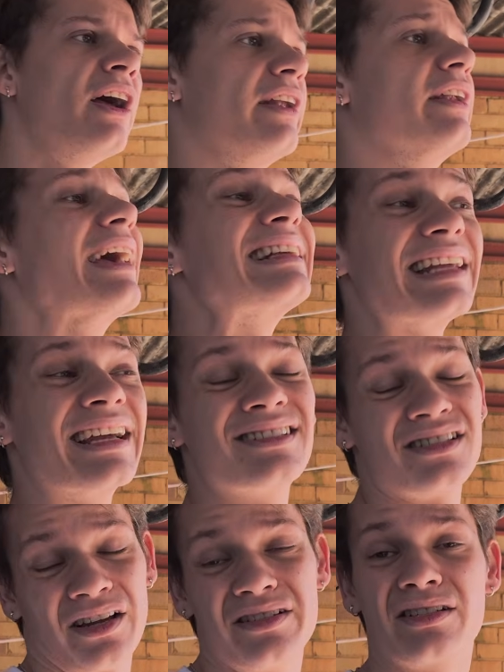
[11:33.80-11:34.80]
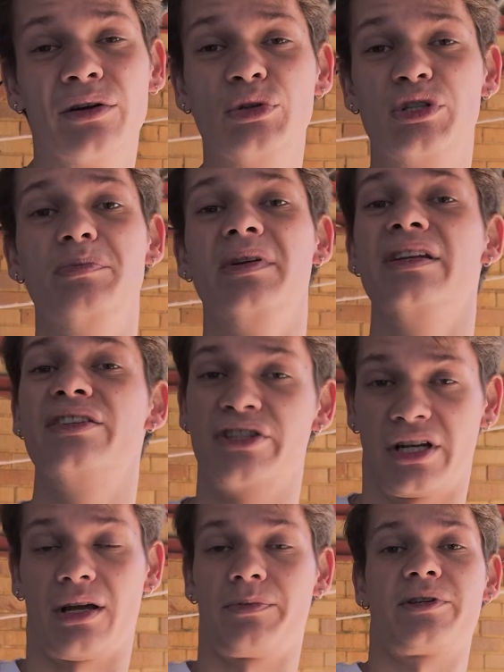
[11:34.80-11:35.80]
The next exercise is going to be
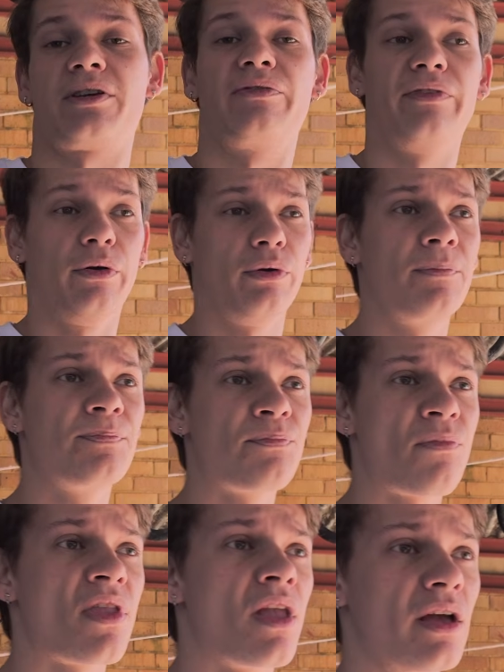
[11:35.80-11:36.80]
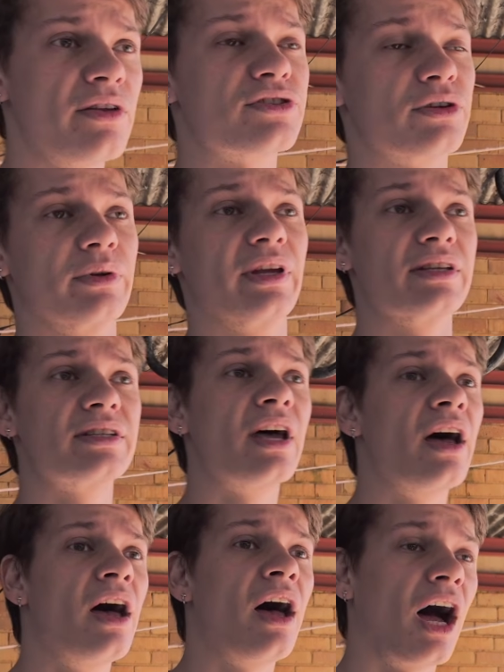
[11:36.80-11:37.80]
chin-ups. So yes,
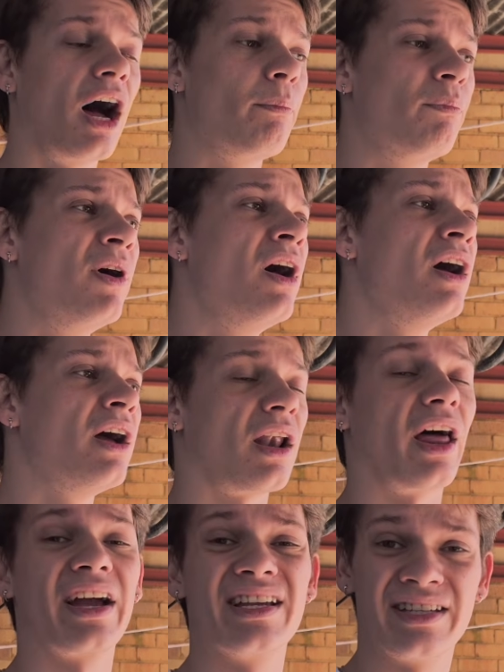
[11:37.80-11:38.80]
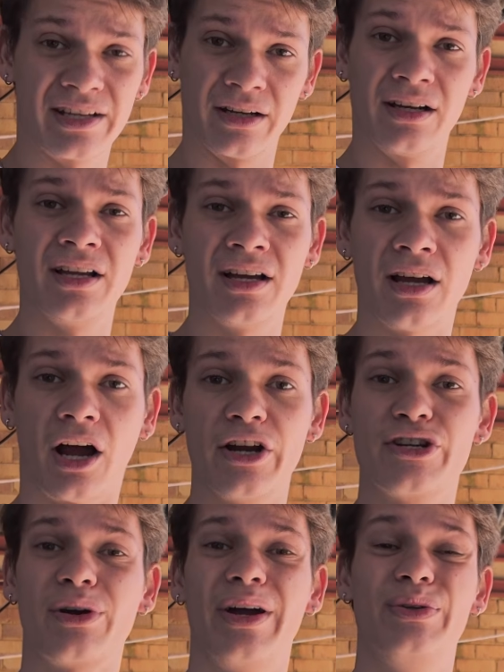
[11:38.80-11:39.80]
like I said earlier, I
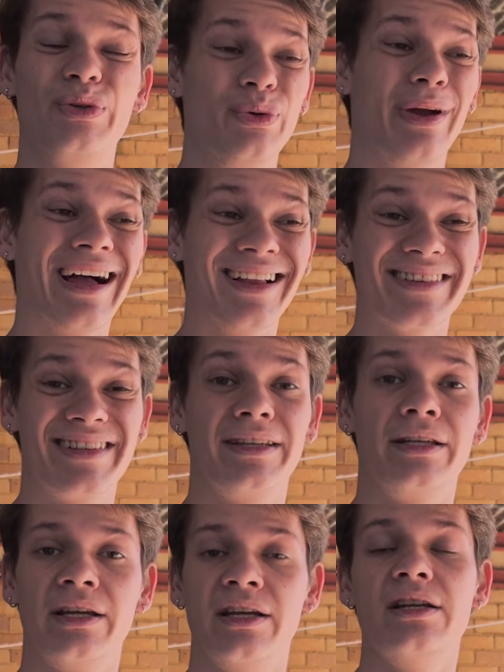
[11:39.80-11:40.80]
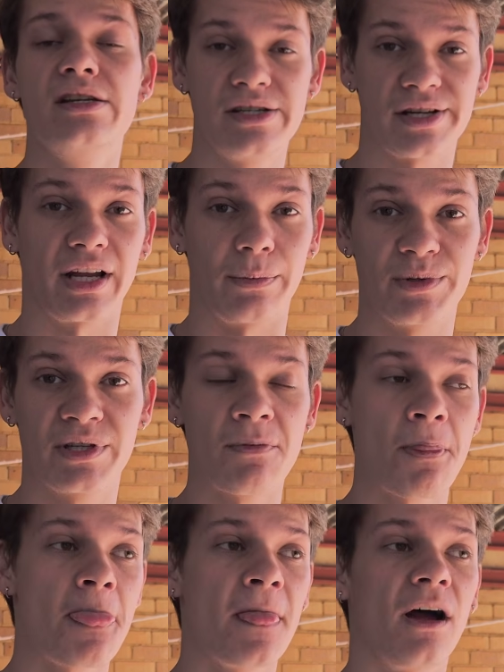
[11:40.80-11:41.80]
tried to do L-sit chin-ups.
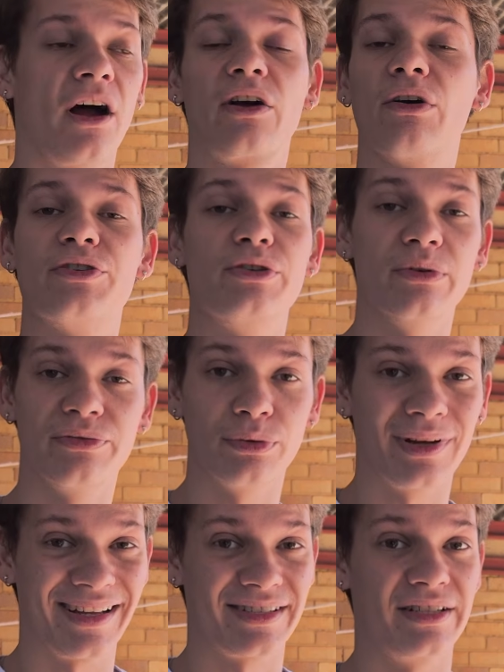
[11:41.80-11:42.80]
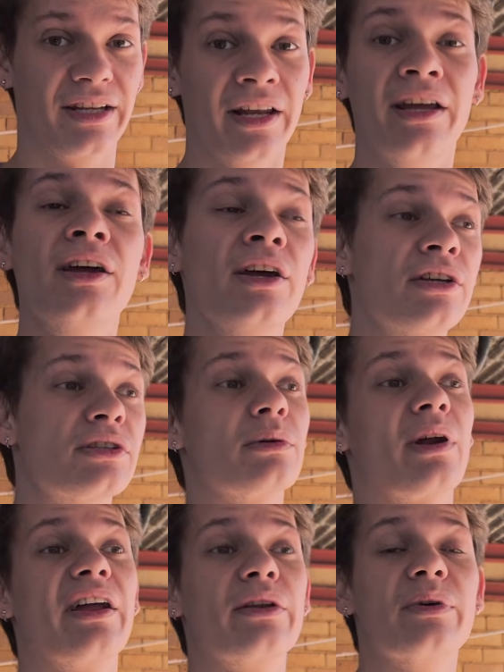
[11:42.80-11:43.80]
I can't do a full L-sit. So what
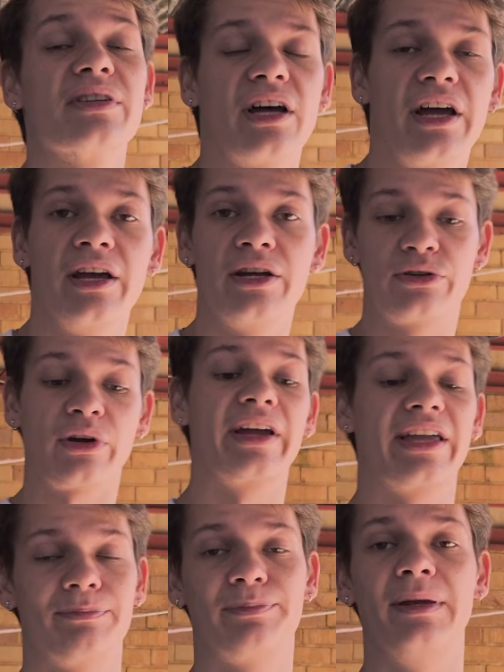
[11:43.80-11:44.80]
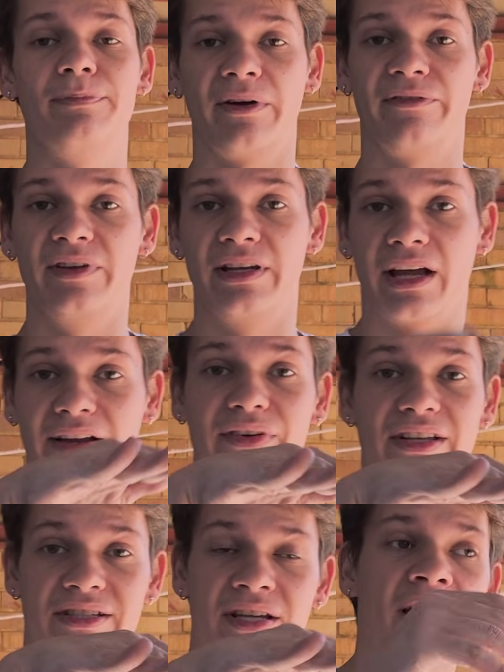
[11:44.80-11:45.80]
I do is I try and keep my feet like
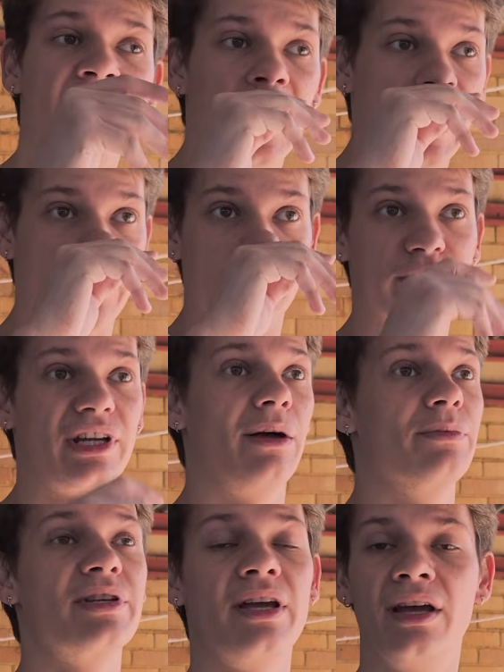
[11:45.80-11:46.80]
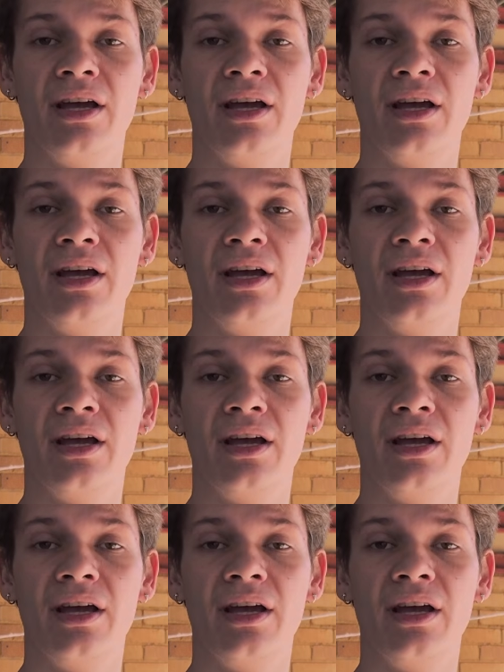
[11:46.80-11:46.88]
this at all times.